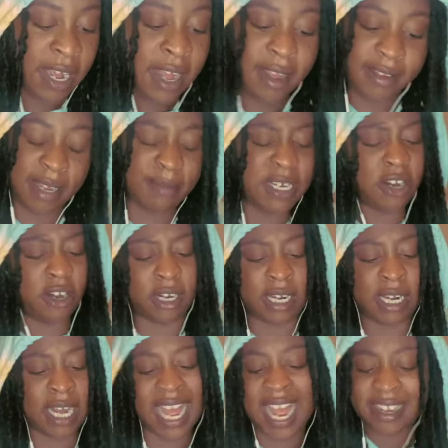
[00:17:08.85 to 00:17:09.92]
Some of your
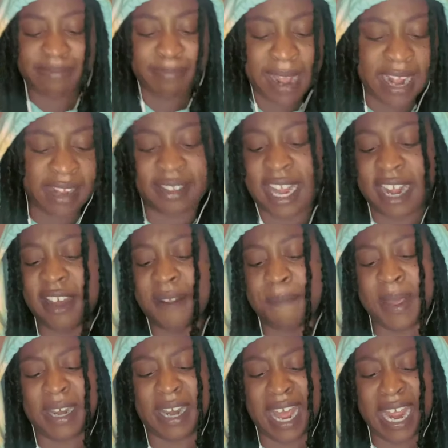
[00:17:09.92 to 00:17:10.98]
classmates, they could have
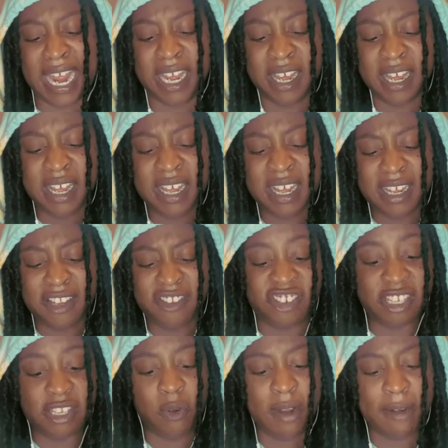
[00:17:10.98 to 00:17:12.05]
been like
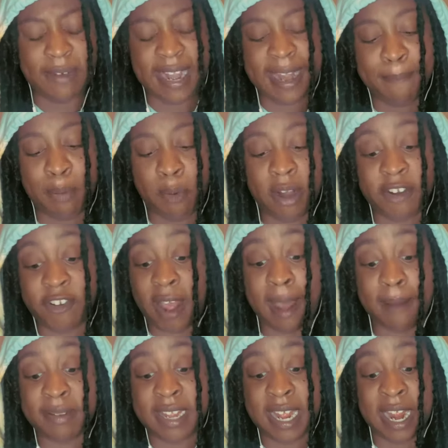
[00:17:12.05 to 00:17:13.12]
just doing really boring
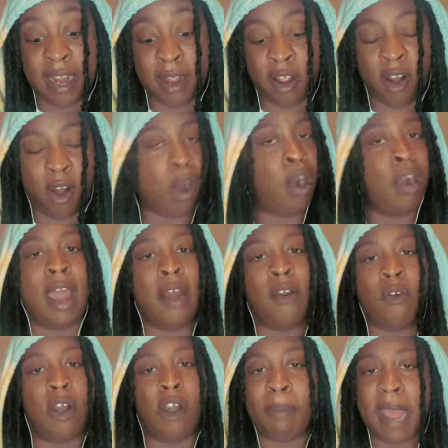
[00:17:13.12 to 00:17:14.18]
jobs that are not on
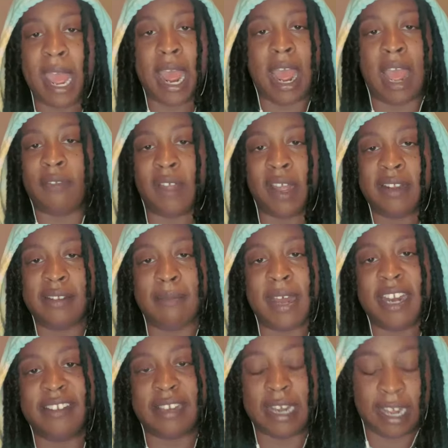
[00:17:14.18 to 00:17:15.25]
their path. Like
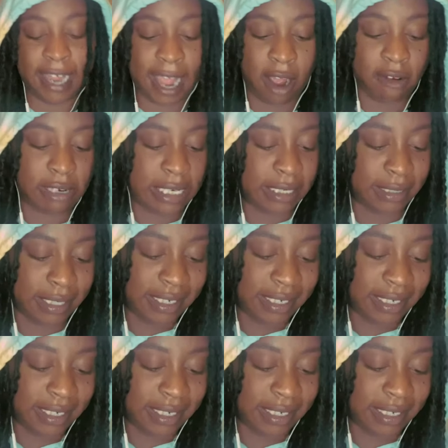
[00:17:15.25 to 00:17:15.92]
somebody's an accountant